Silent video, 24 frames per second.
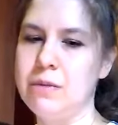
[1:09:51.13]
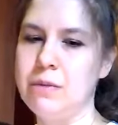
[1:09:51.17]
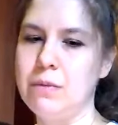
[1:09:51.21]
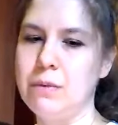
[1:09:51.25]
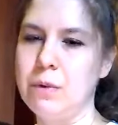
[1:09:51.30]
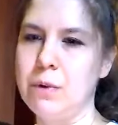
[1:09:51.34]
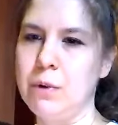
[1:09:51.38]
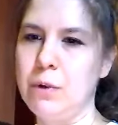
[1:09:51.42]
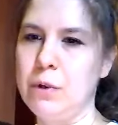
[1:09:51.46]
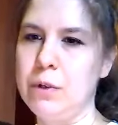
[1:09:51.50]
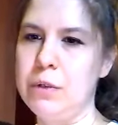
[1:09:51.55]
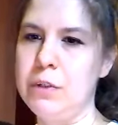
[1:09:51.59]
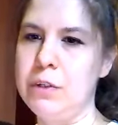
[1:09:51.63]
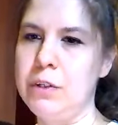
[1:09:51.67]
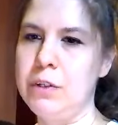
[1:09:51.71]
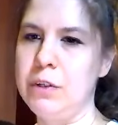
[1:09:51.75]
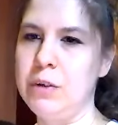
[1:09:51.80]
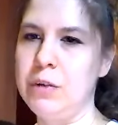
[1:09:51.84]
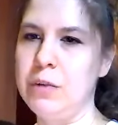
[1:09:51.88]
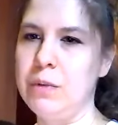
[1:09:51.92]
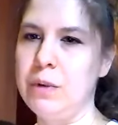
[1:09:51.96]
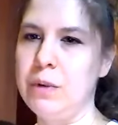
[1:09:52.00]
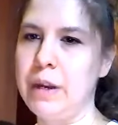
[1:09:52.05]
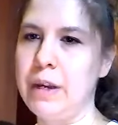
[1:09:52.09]
and roll to
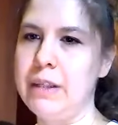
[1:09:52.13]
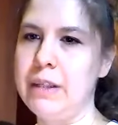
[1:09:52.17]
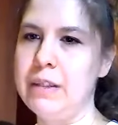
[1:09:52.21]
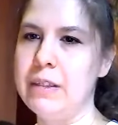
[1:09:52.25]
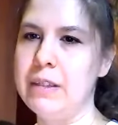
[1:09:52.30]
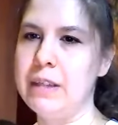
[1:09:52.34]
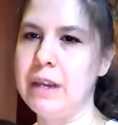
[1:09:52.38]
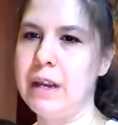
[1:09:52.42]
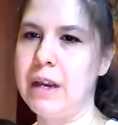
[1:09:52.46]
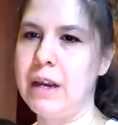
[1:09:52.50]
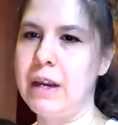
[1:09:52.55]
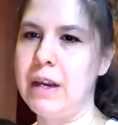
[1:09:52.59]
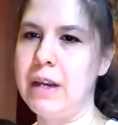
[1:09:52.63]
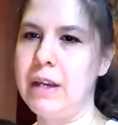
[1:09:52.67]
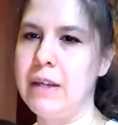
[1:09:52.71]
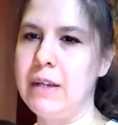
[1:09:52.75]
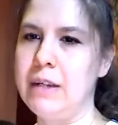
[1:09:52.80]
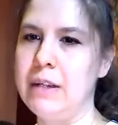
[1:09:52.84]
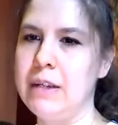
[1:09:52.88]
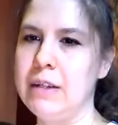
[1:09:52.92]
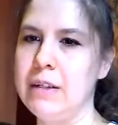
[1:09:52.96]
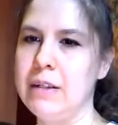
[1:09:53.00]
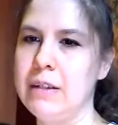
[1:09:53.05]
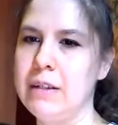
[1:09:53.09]
your right side.